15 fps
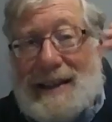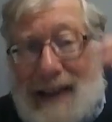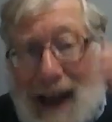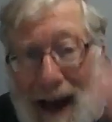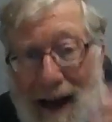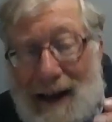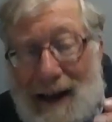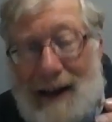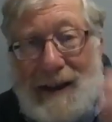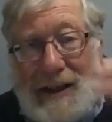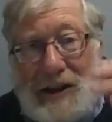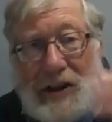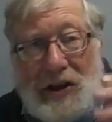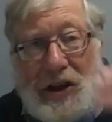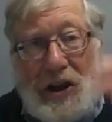telling
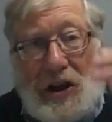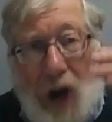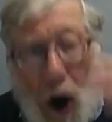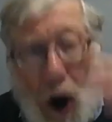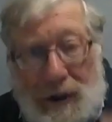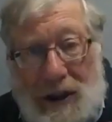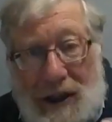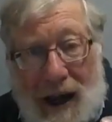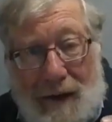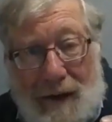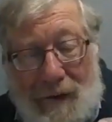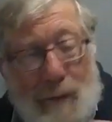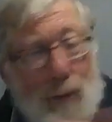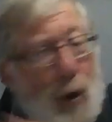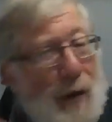this to Yosef
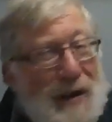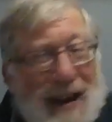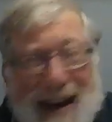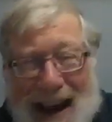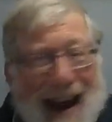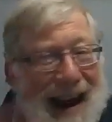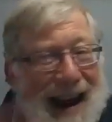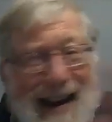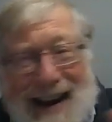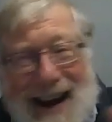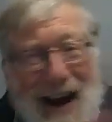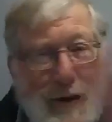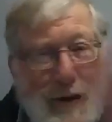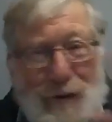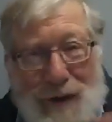more than any
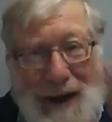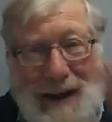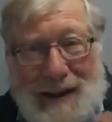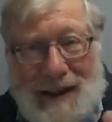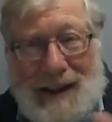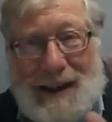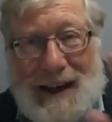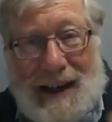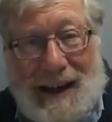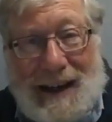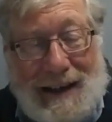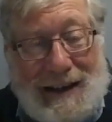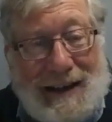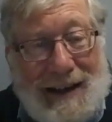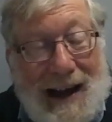other reason
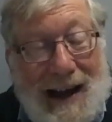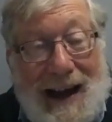is